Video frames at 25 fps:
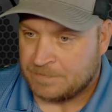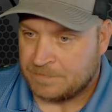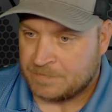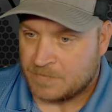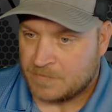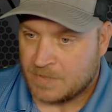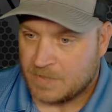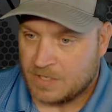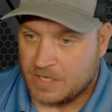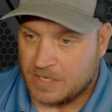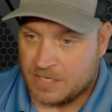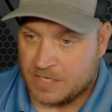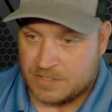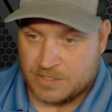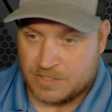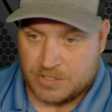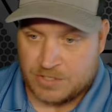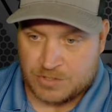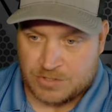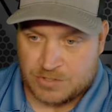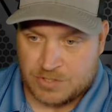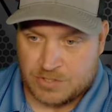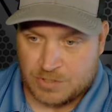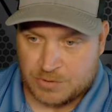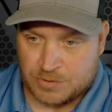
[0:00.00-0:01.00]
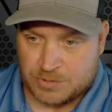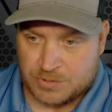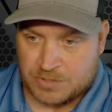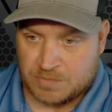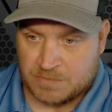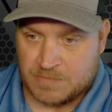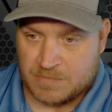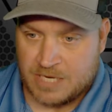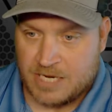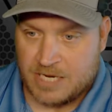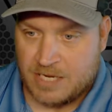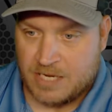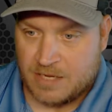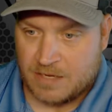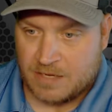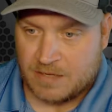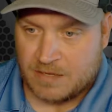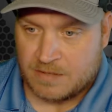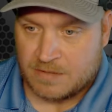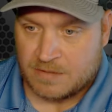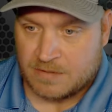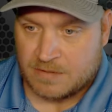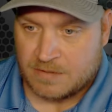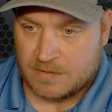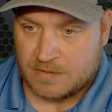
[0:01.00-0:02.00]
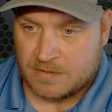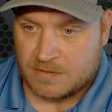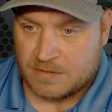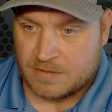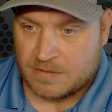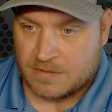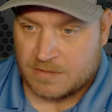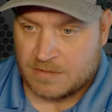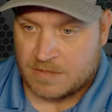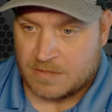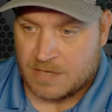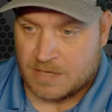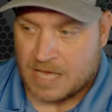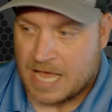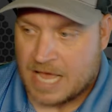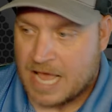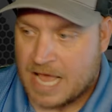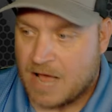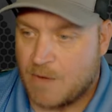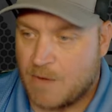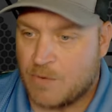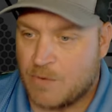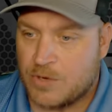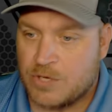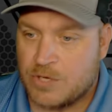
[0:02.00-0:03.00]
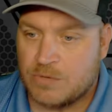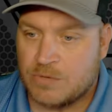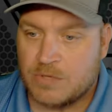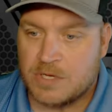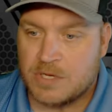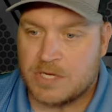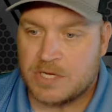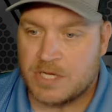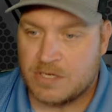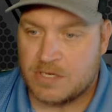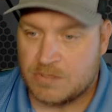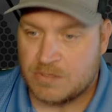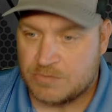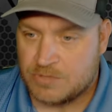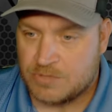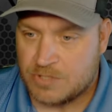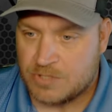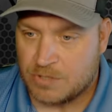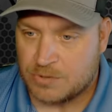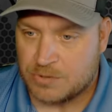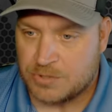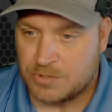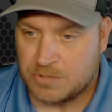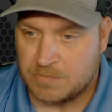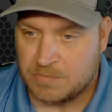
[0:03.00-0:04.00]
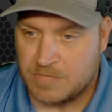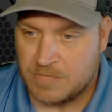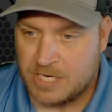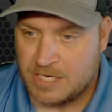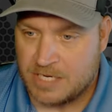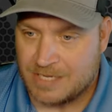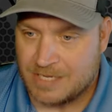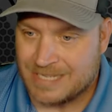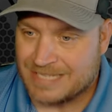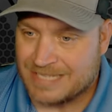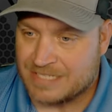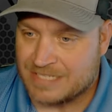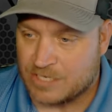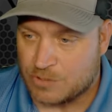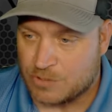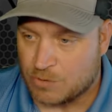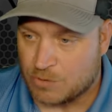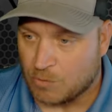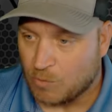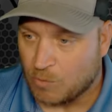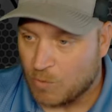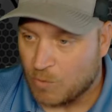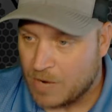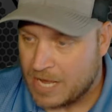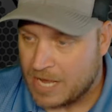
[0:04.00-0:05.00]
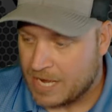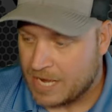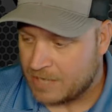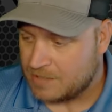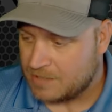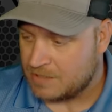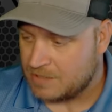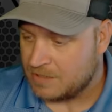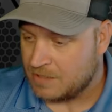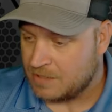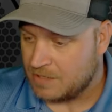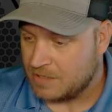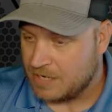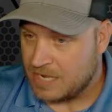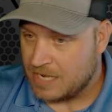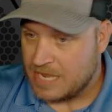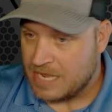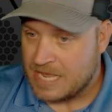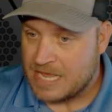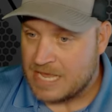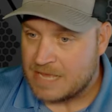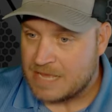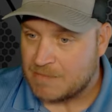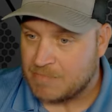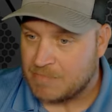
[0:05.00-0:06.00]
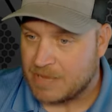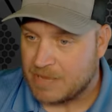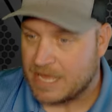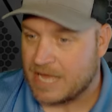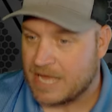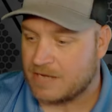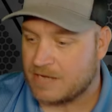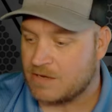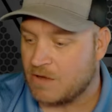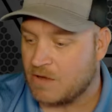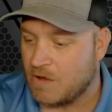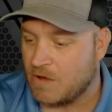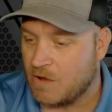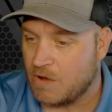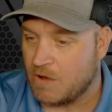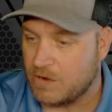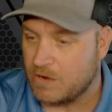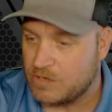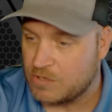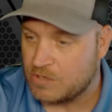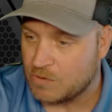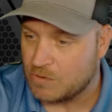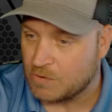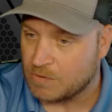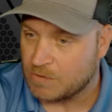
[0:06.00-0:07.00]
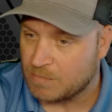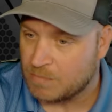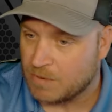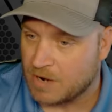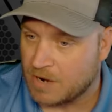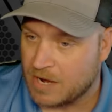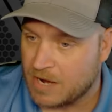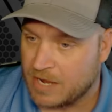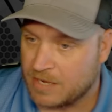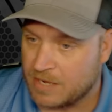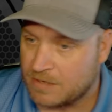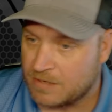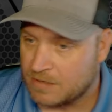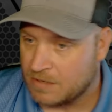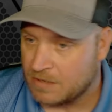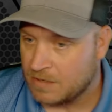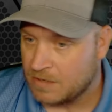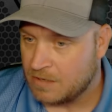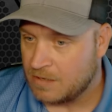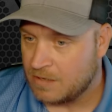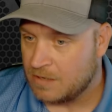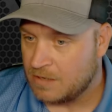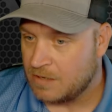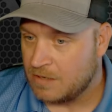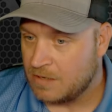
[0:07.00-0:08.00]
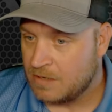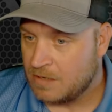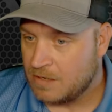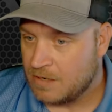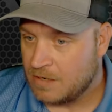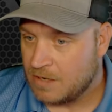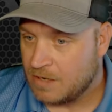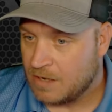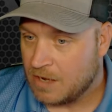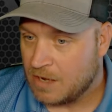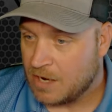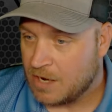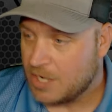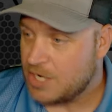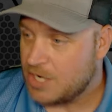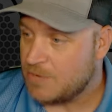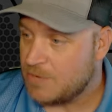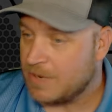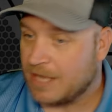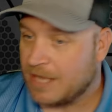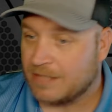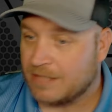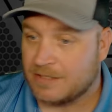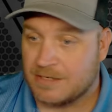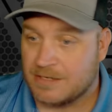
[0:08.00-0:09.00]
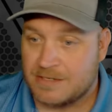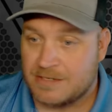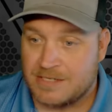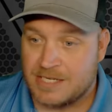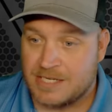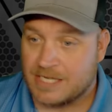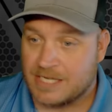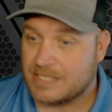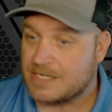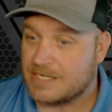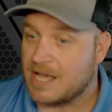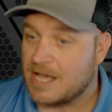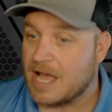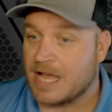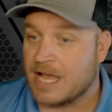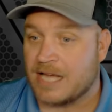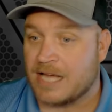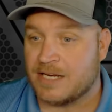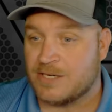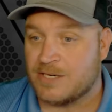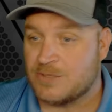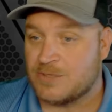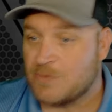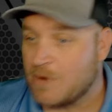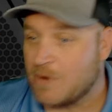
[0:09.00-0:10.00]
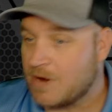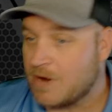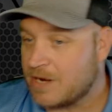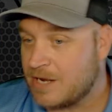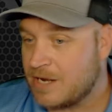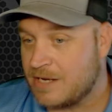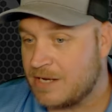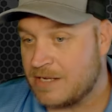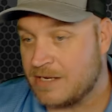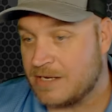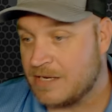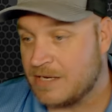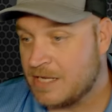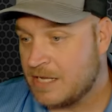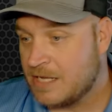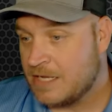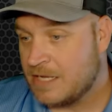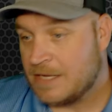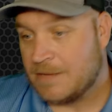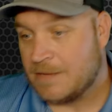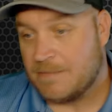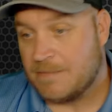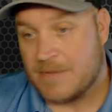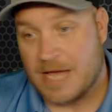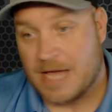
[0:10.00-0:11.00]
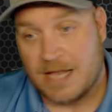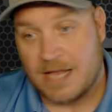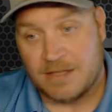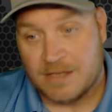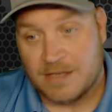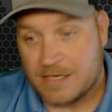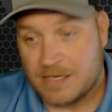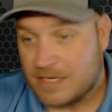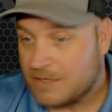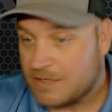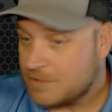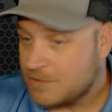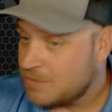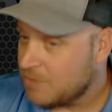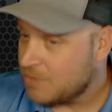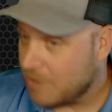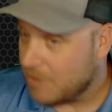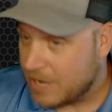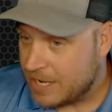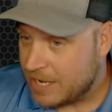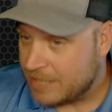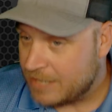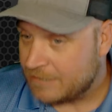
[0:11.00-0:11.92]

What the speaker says: Is it your social media? How are you looking on social media? That's a direct impact on your brand. Are you out there TikToking and twerking and not looking too great?